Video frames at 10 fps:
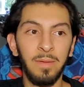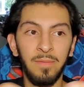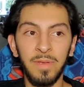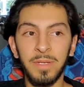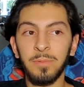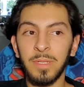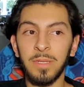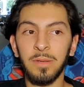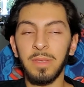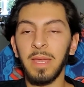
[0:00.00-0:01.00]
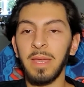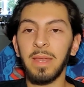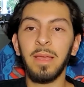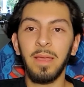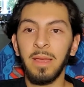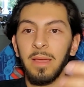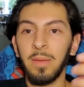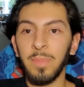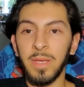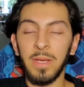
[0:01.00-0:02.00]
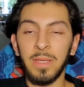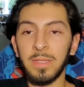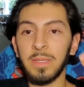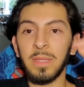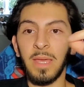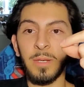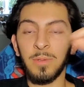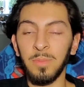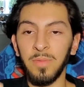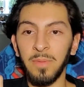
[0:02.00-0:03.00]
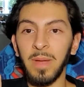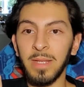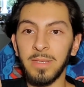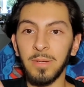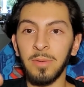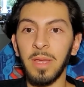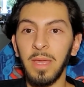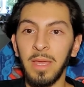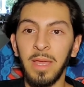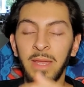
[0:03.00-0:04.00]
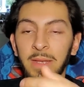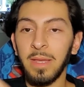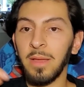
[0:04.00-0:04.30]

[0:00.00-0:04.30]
Vision was still dead because Thanos removed the Mind Stone, and